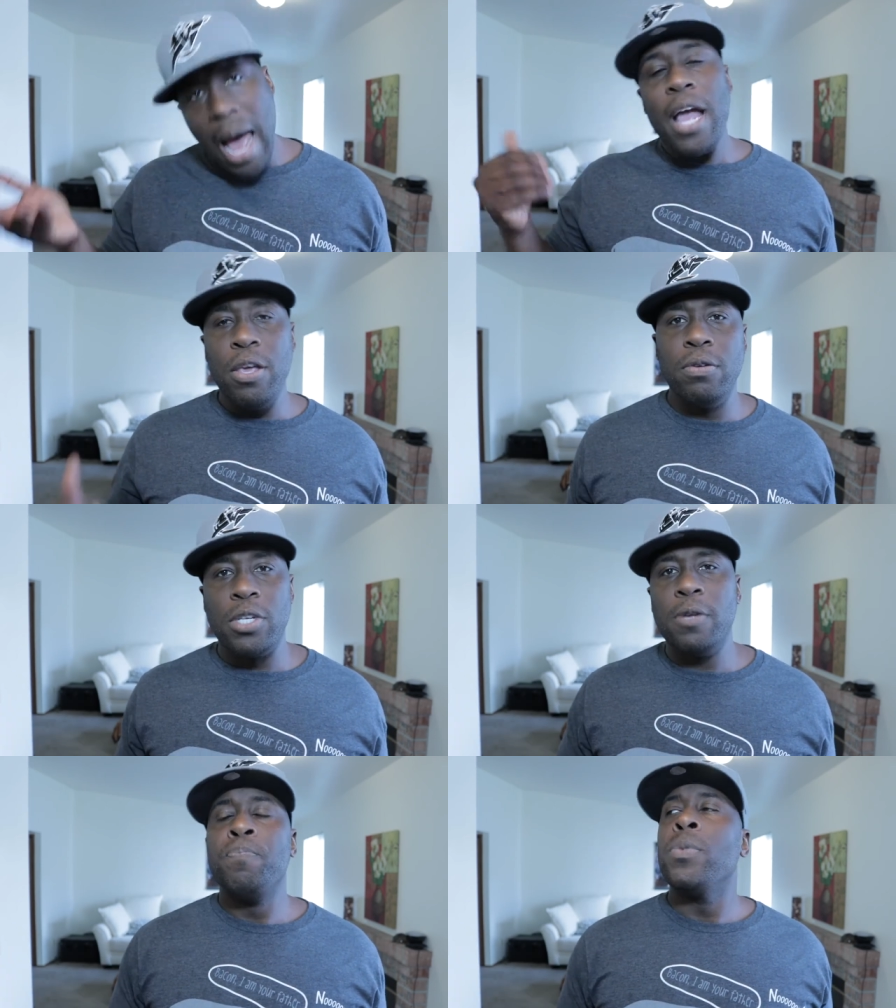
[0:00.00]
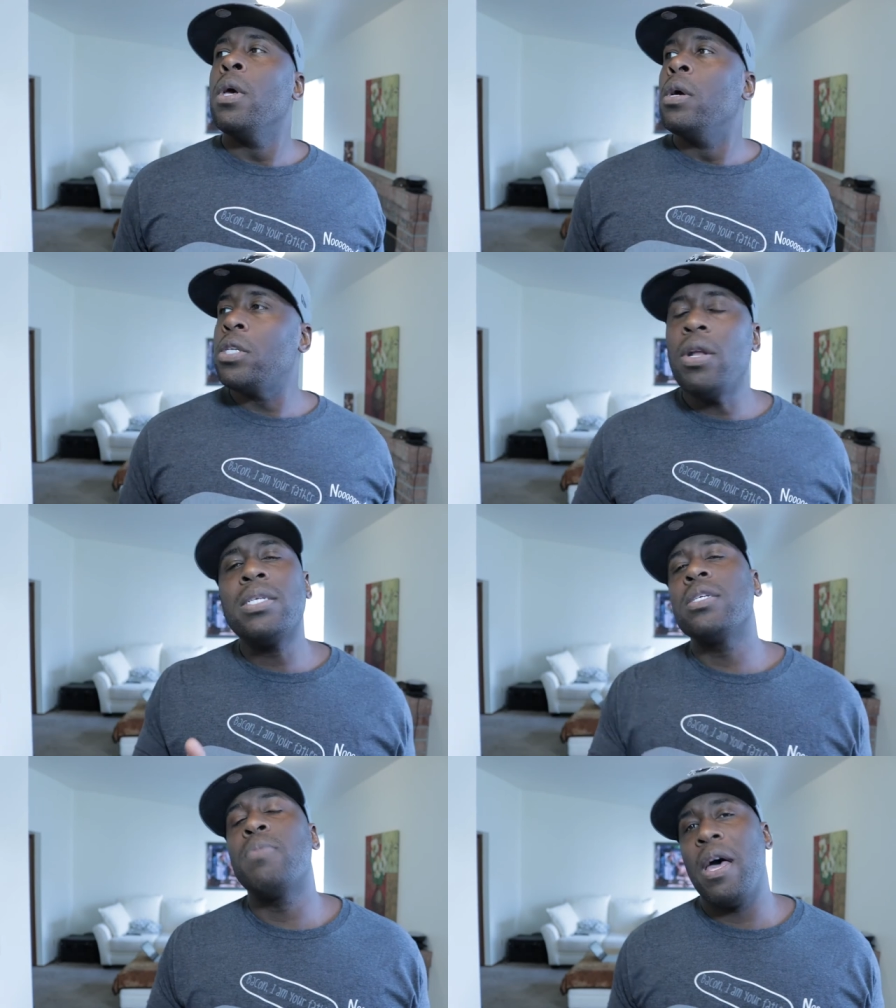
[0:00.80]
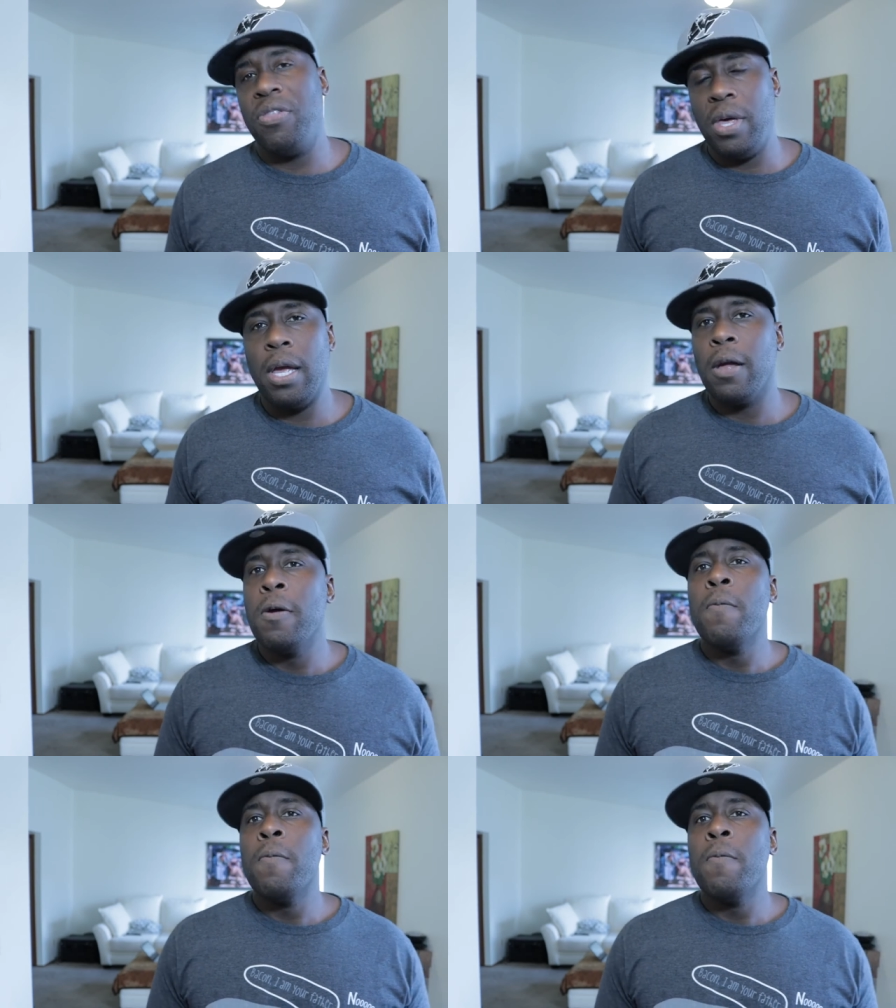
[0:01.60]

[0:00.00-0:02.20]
I use it. So this is my thing.